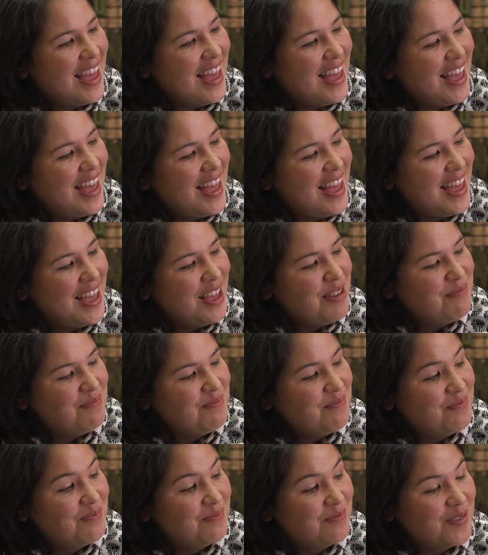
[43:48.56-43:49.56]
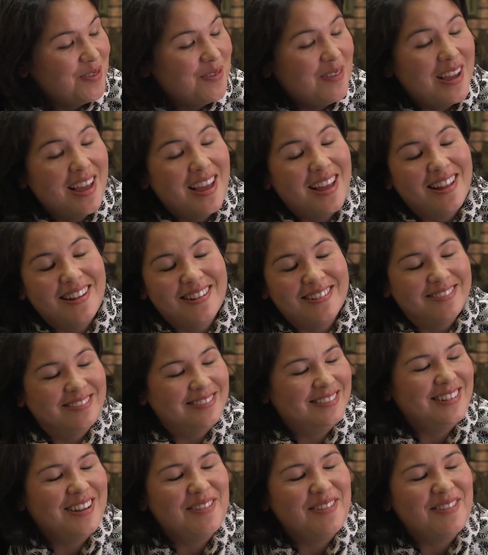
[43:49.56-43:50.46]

Well,